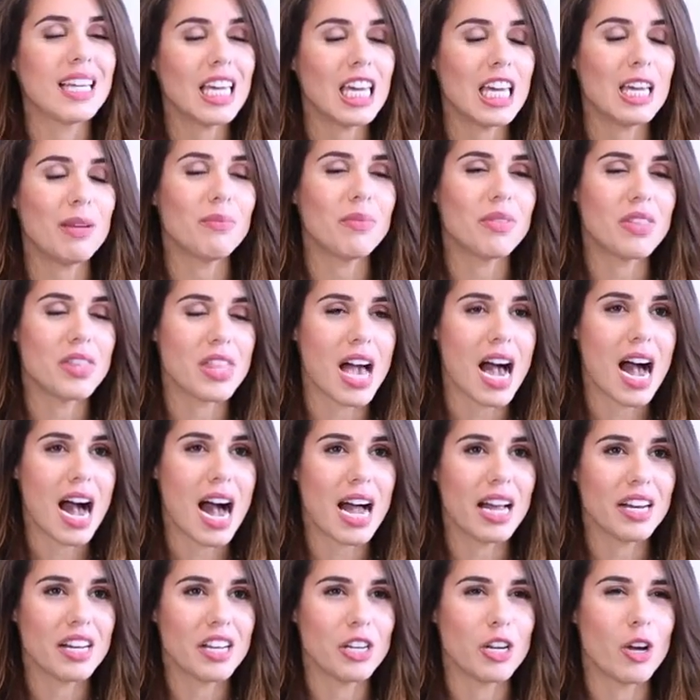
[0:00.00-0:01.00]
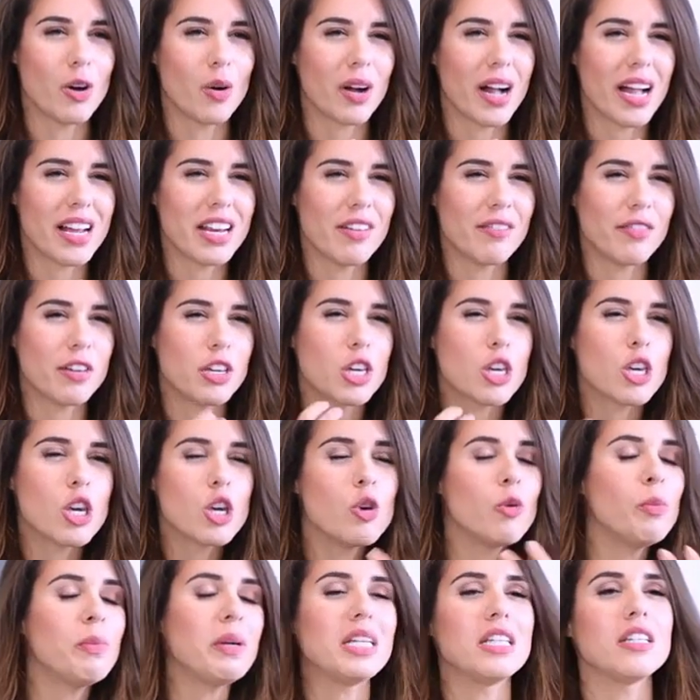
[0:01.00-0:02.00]
keep that, you know, kind of
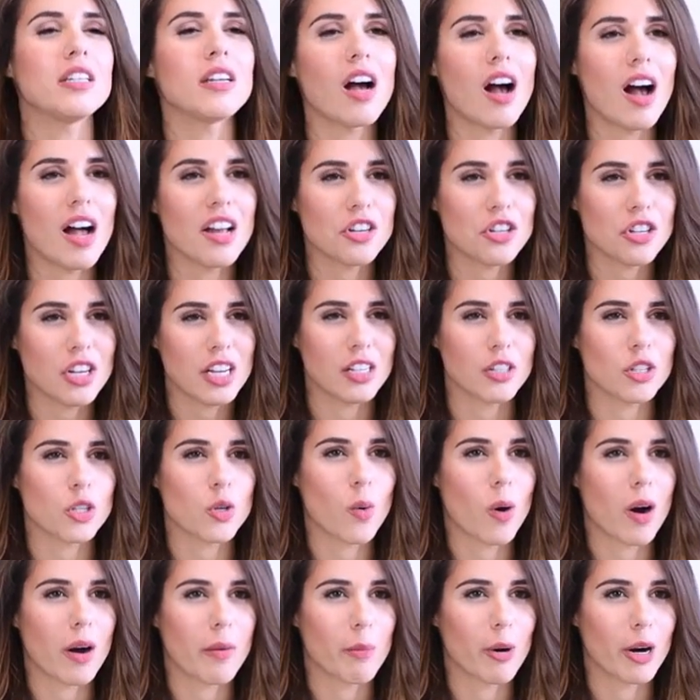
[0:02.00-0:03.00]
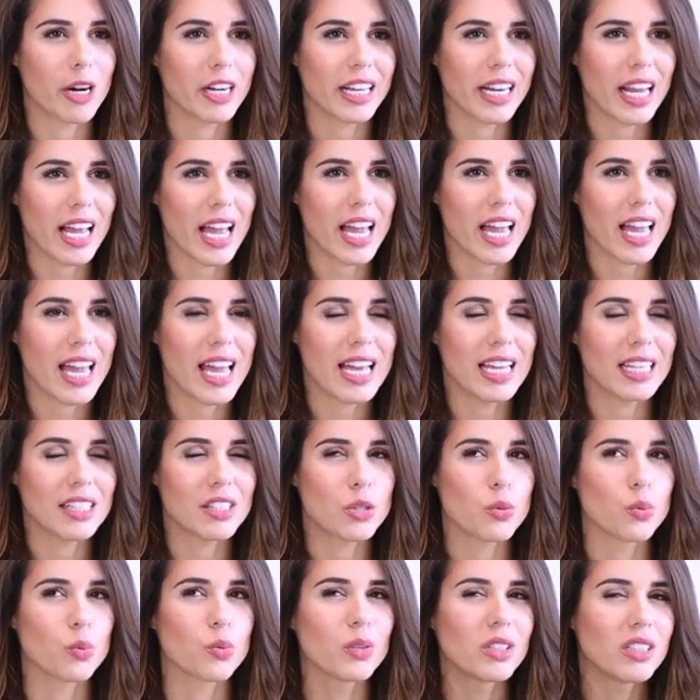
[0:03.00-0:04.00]
human touch into our marketing.
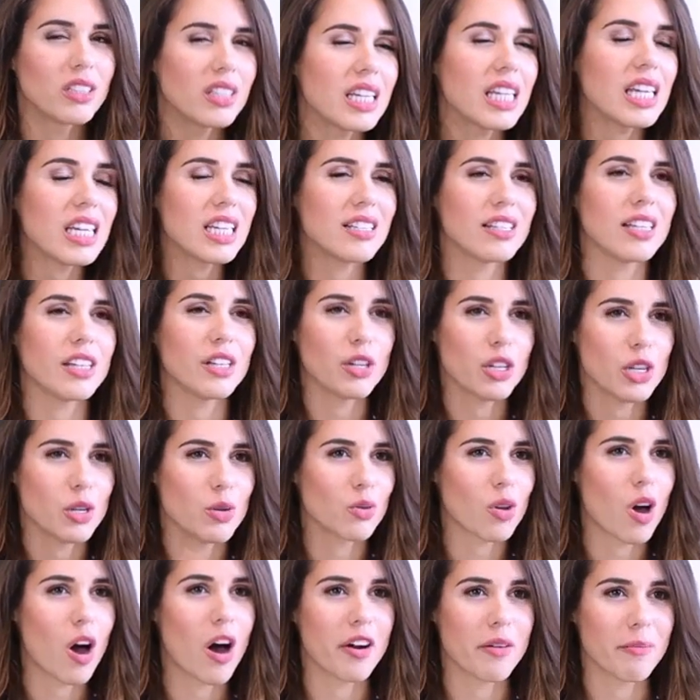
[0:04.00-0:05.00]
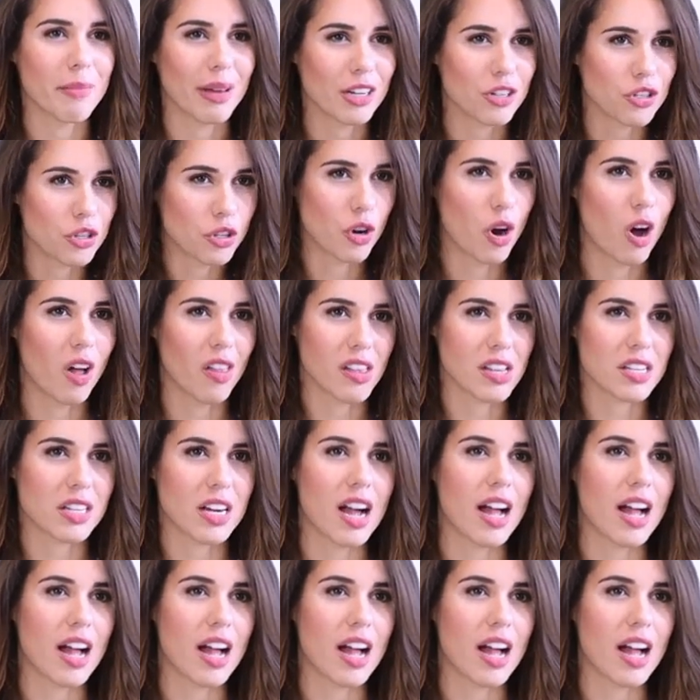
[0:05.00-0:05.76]
It's really easy to use automation all the